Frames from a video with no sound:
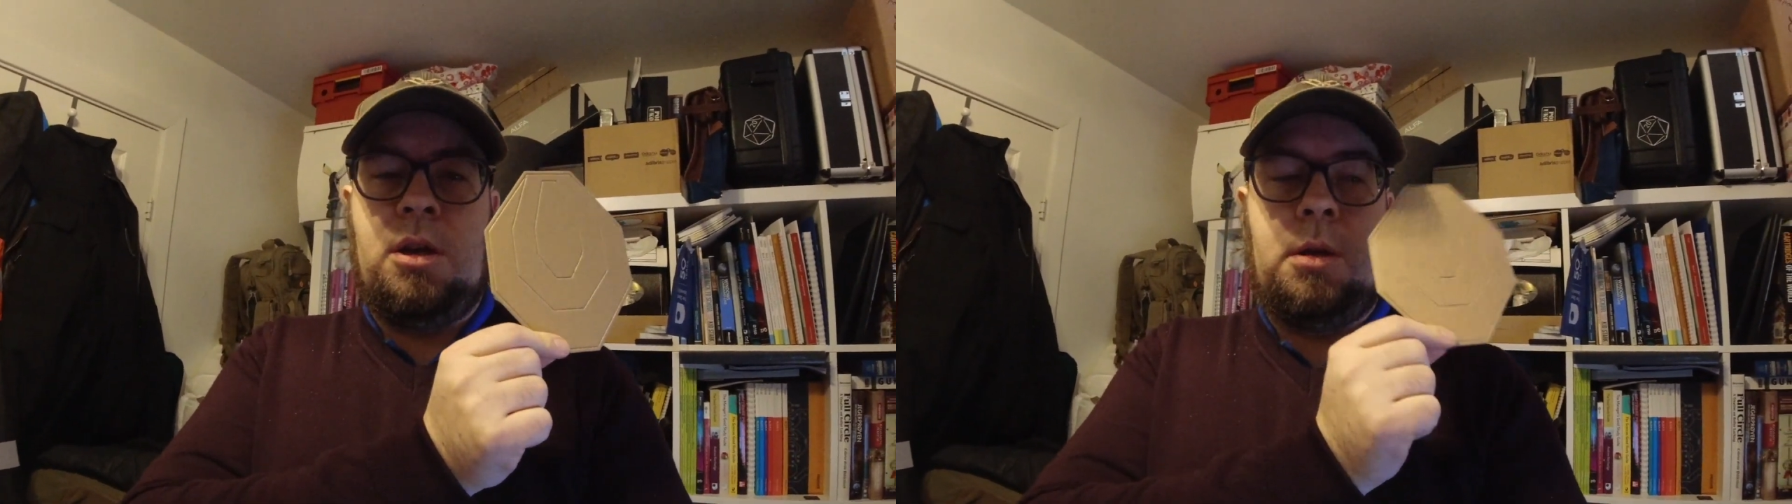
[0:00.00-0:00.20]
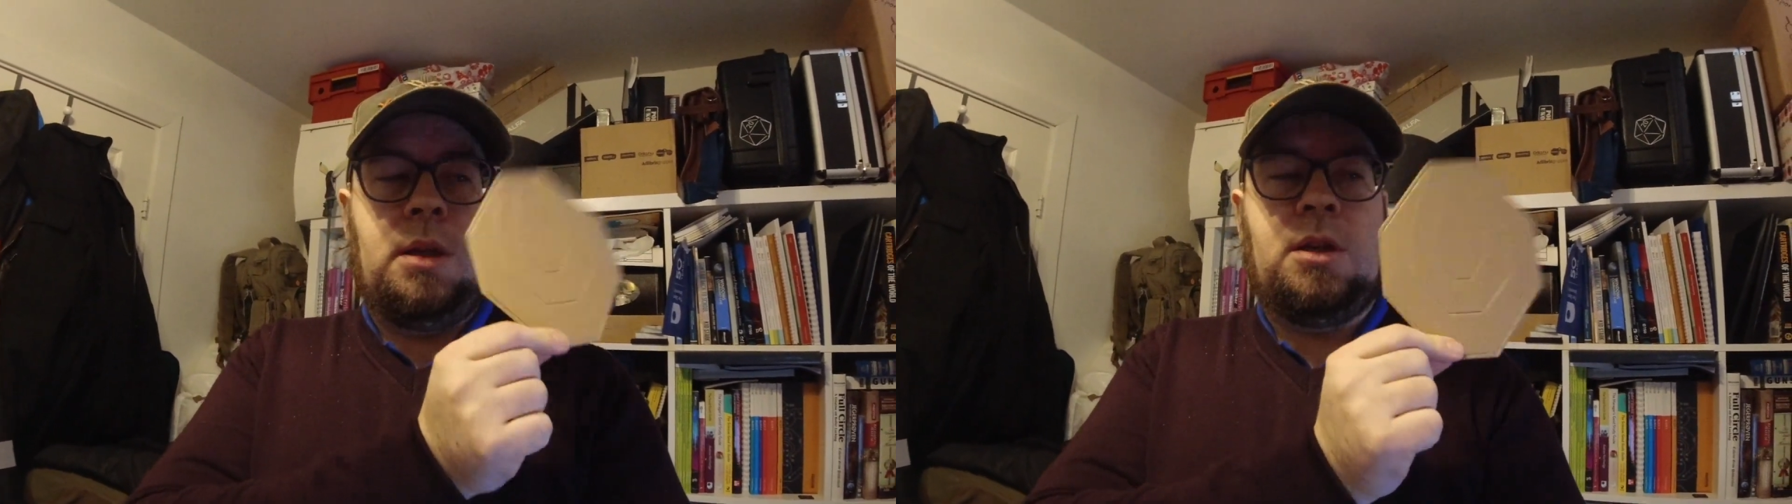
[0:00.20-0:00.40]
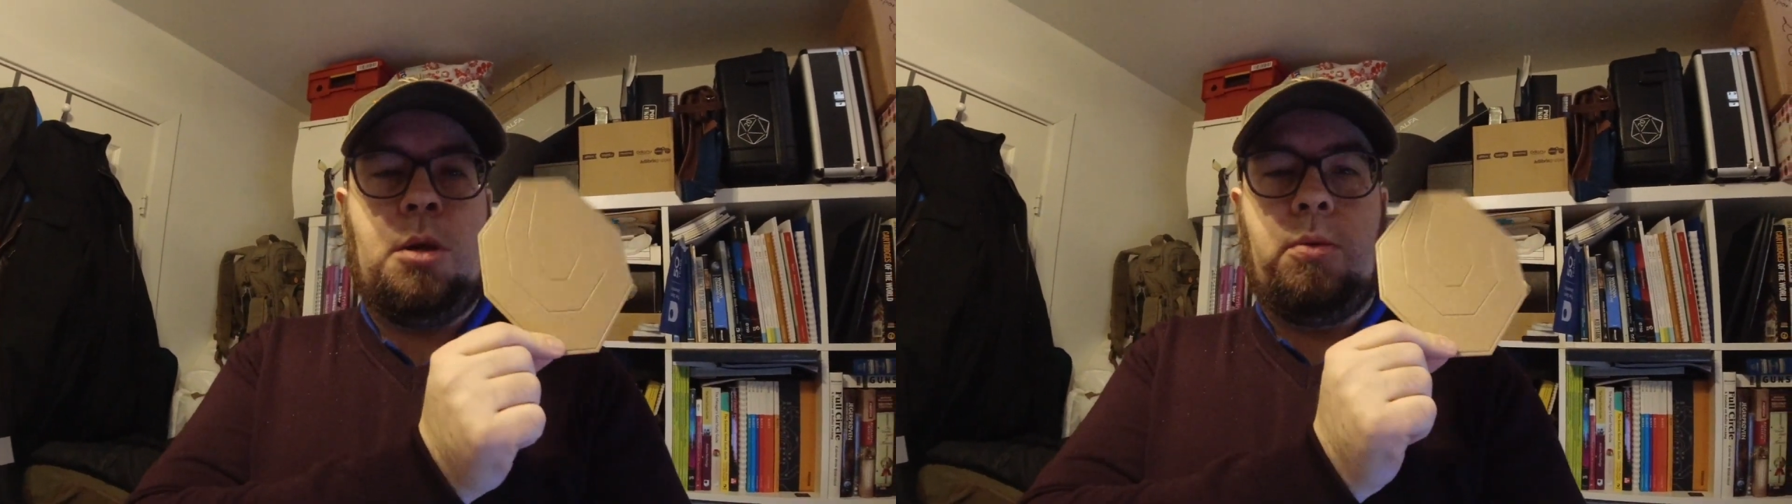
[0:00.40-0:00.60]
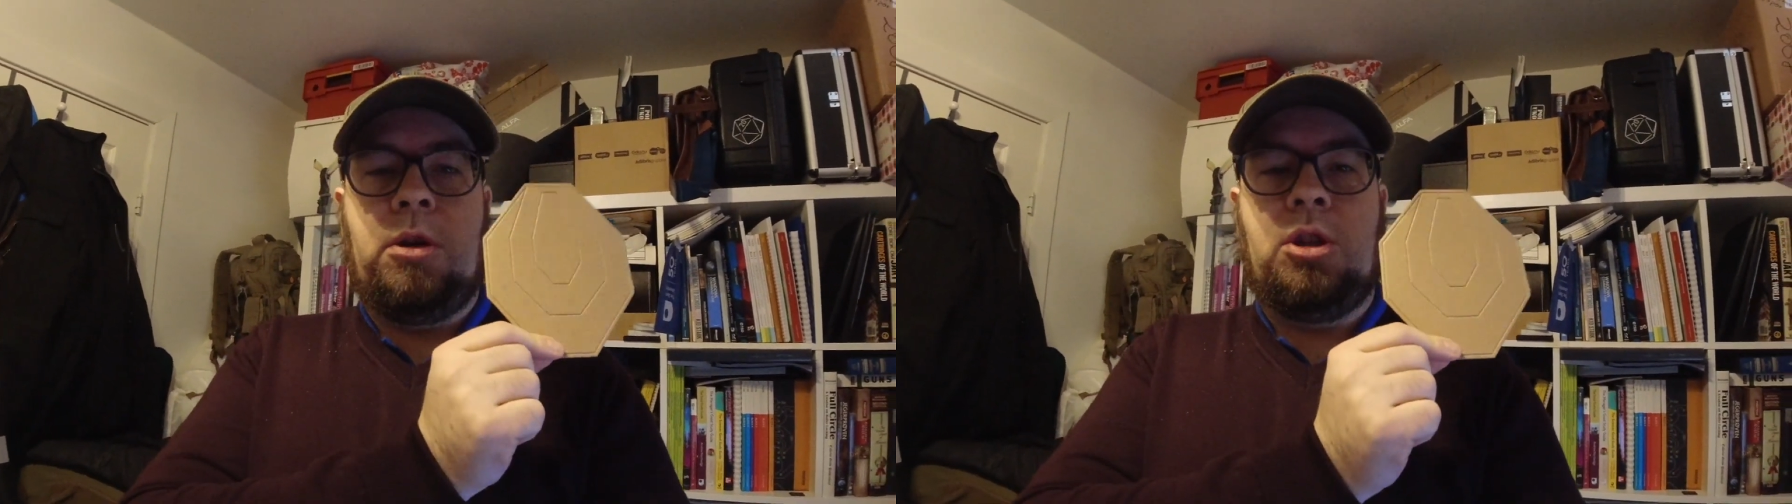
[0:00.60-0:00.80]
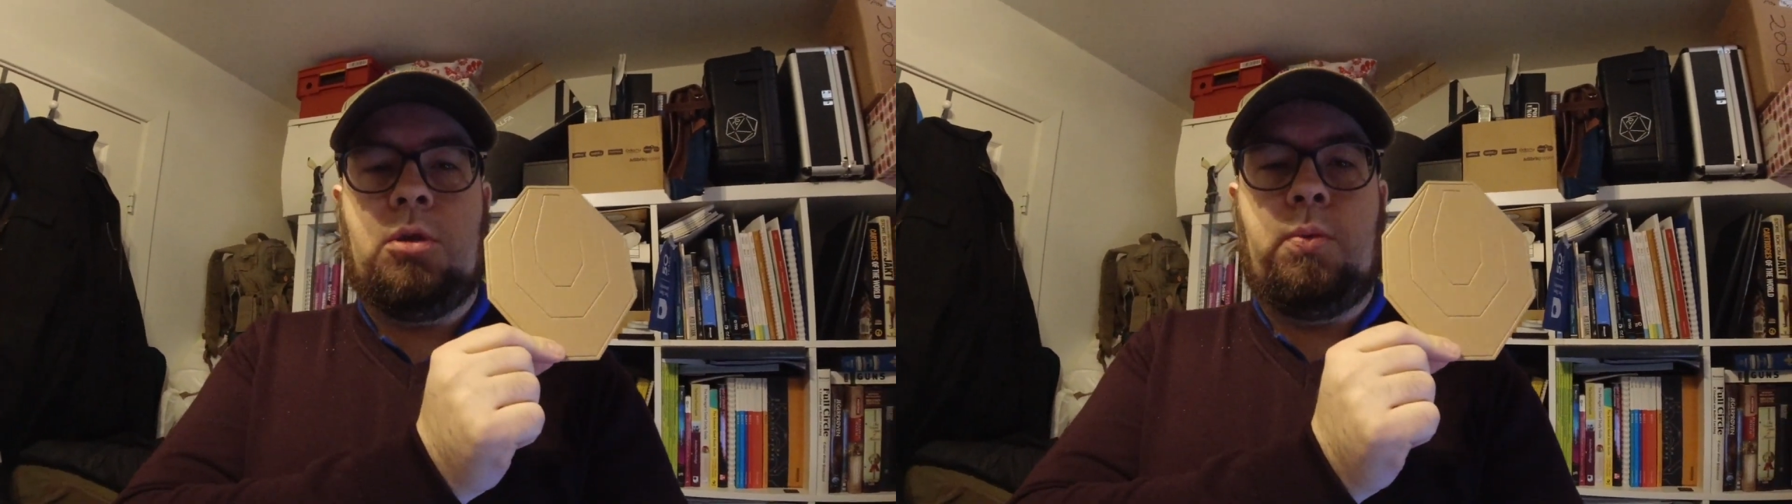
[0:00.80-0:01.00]
These are the
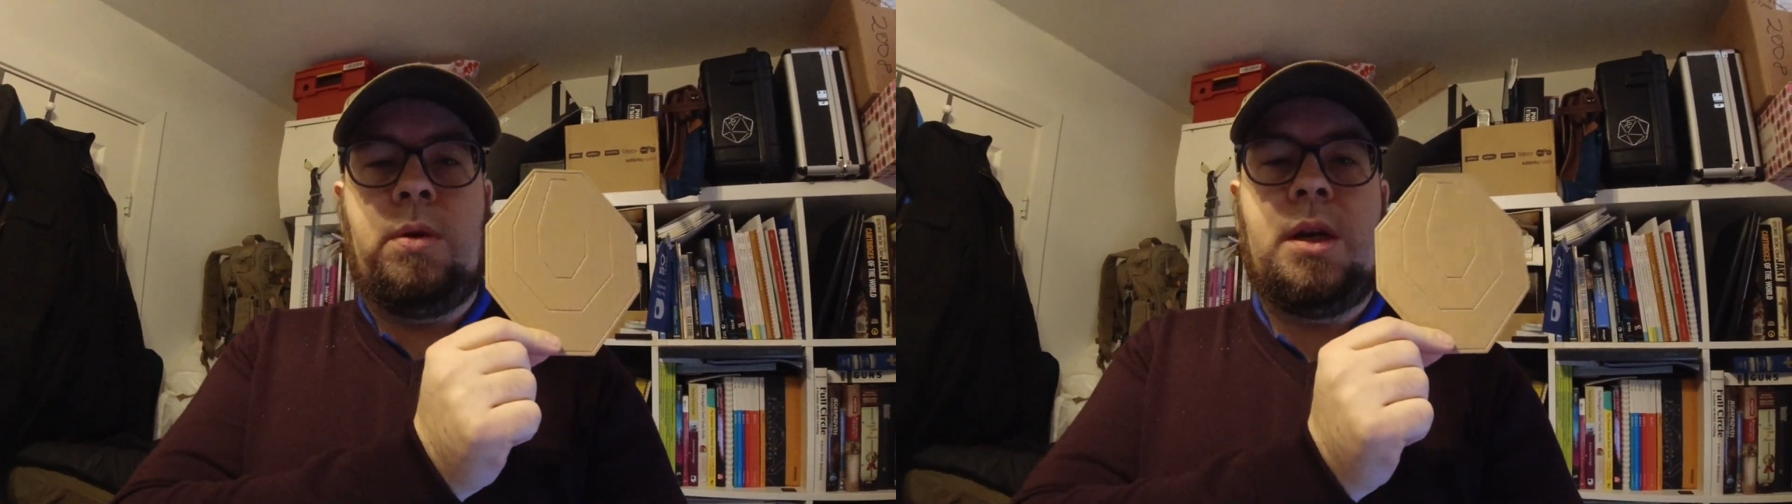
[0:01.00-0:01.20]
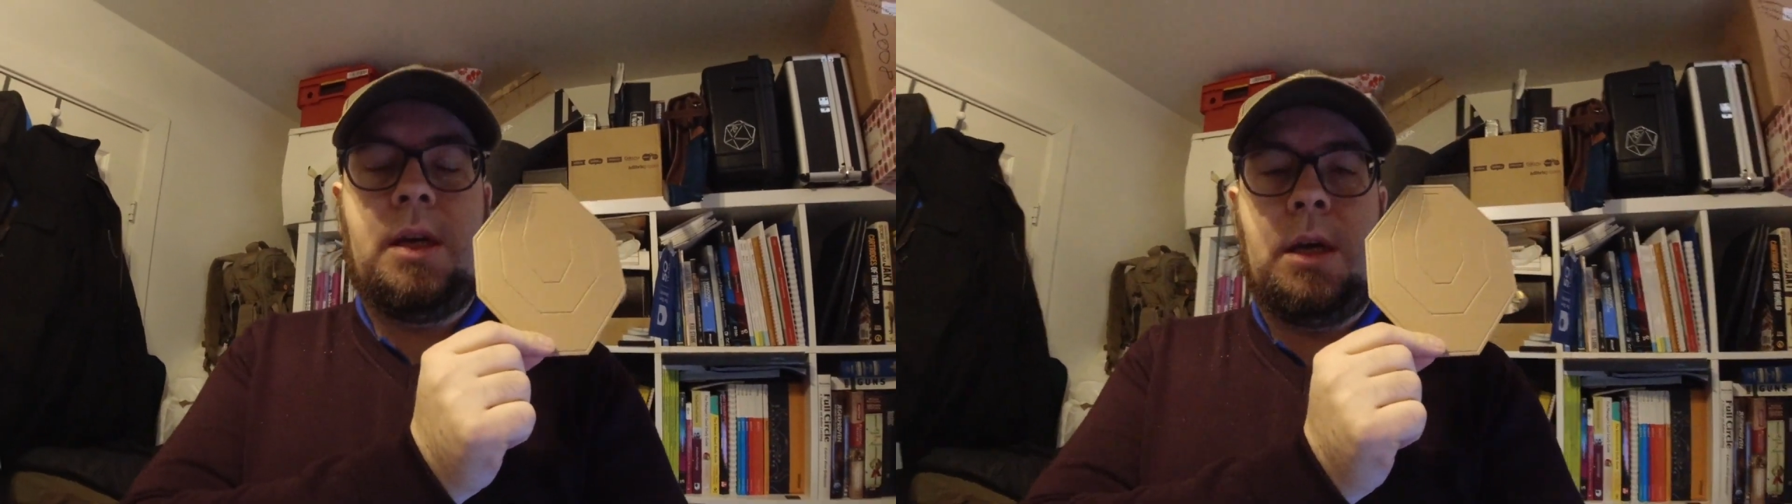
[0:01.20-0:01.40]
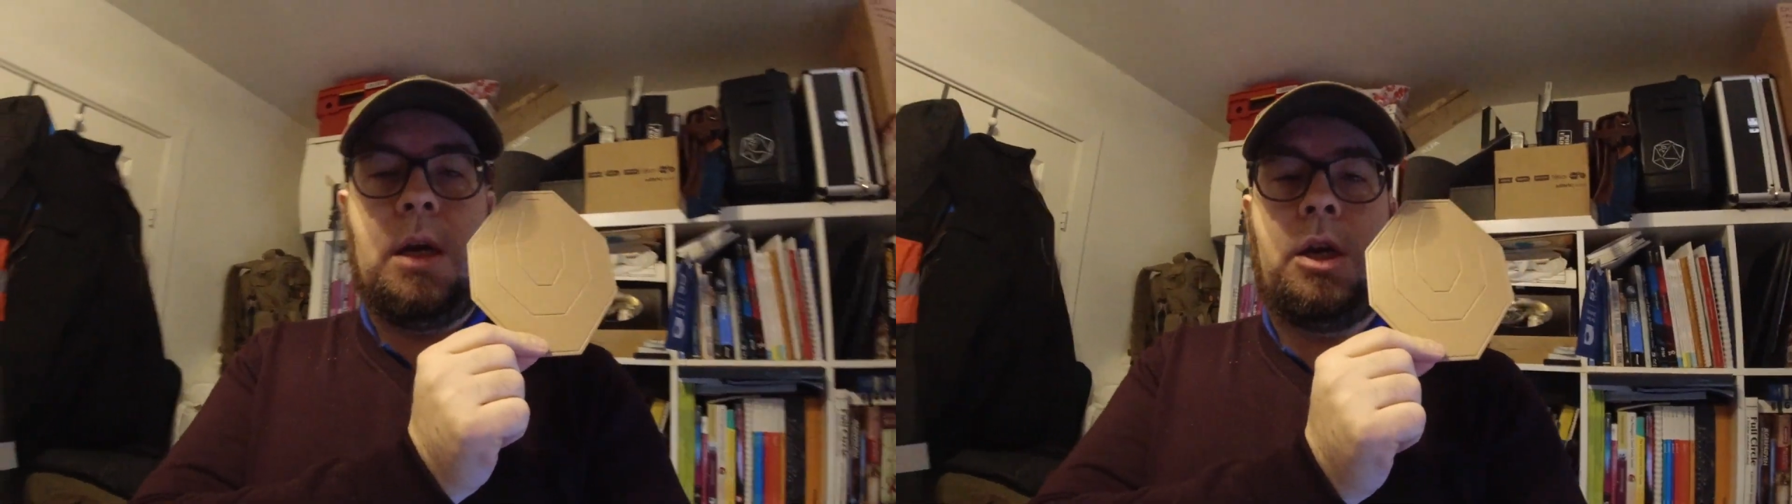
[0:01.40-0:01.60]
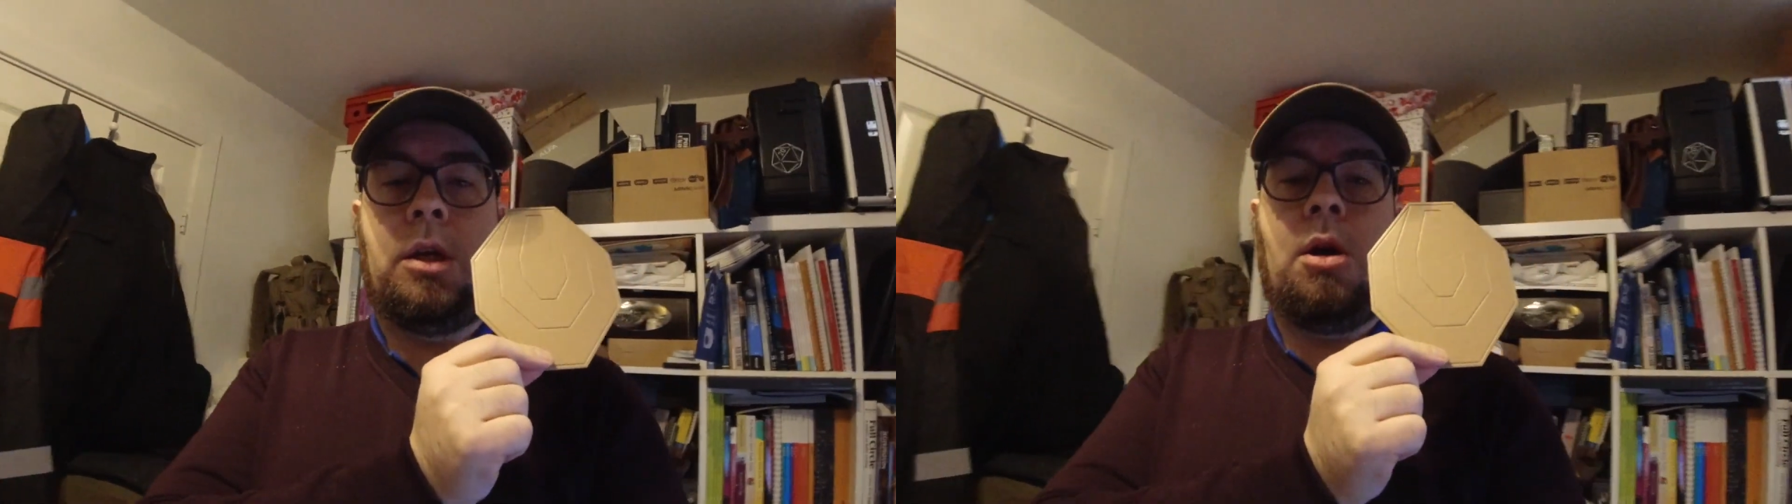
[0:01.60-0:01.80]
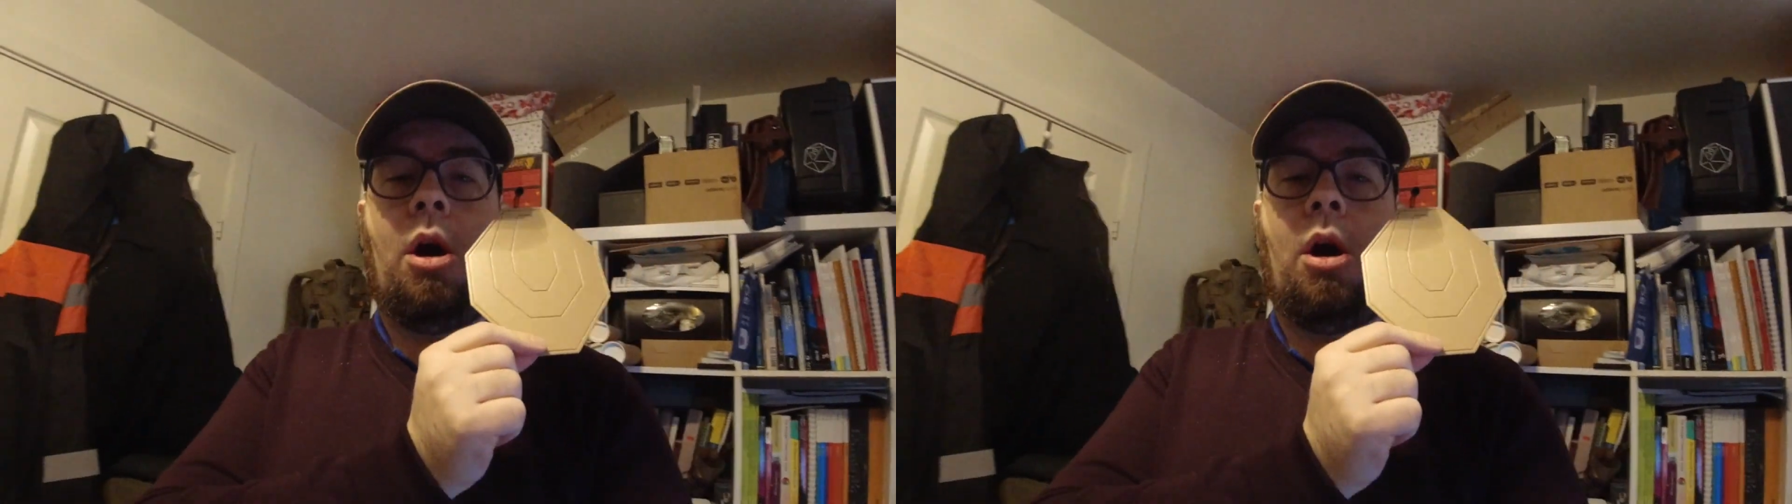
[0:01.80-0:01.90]
ones we